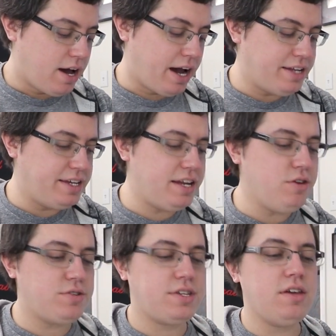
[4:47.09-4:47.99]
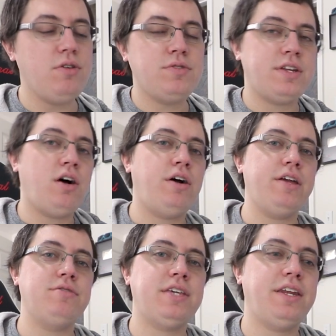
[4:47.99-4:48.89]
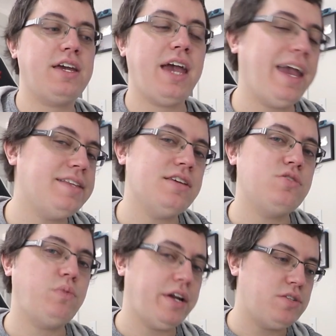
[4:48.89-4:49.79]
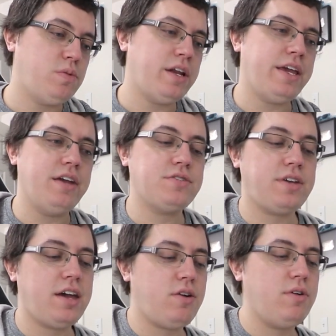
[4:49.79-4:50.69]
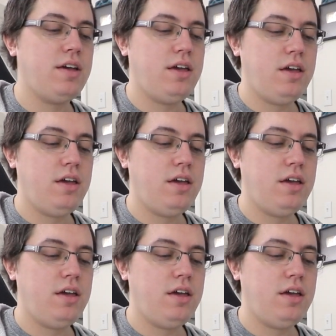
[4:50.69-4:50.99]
I did used to use an Audio-Technica AT2020 years ago.